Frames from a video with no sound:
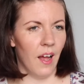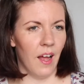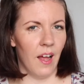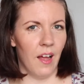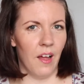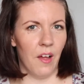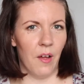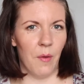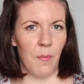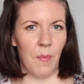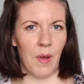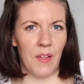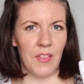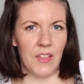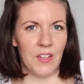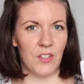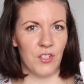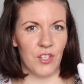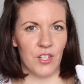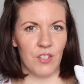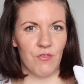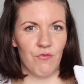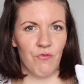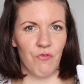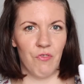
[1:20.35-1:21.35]
And they're
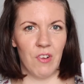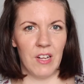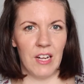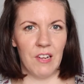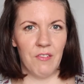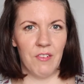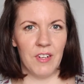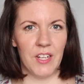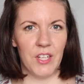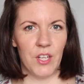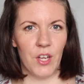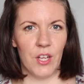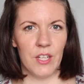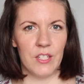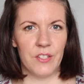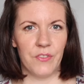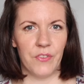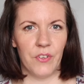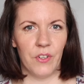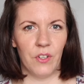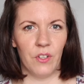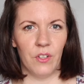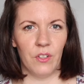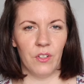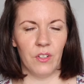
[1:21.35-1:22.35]
just really, really
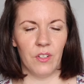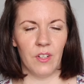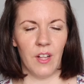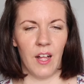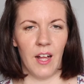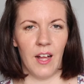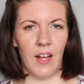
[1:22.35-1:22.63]
useful.